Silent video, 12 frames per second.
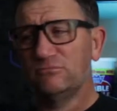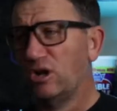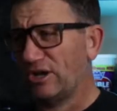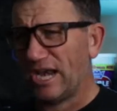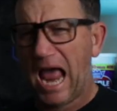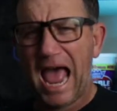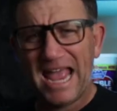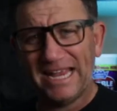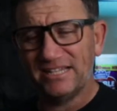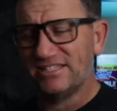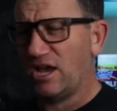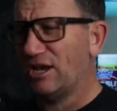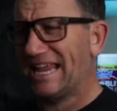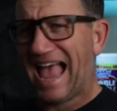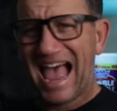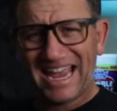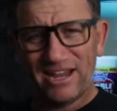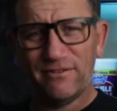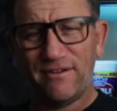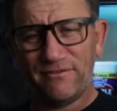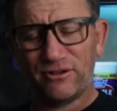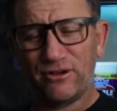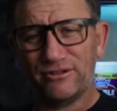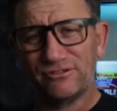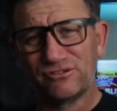got an A. It's the only A I've ever got in